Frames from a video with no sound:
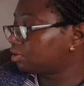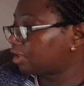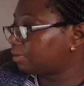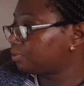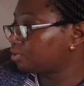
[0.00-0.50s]

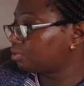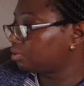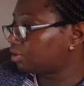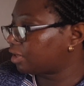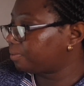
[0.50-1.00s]
type 2,
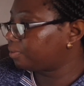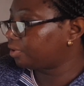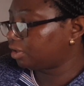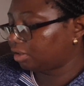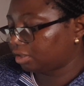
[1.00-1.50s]
type
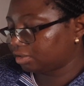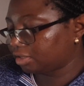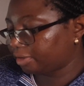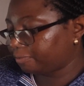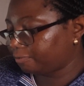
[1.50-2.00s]
3, and
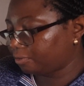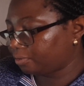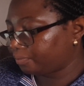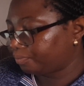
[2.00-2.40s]
type 4.